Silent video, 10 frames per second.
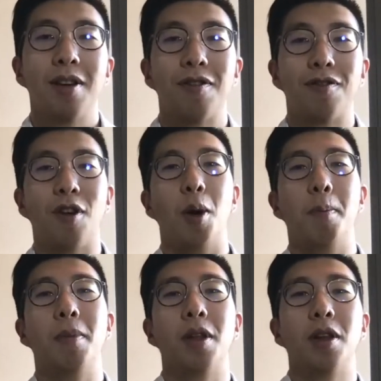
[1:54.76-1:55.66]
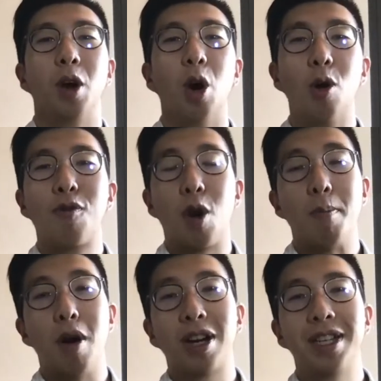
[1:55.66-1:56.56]
from the overall
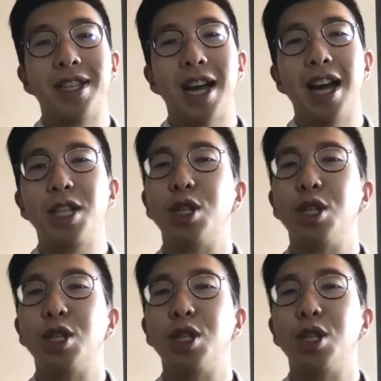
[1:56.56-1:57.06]
market size,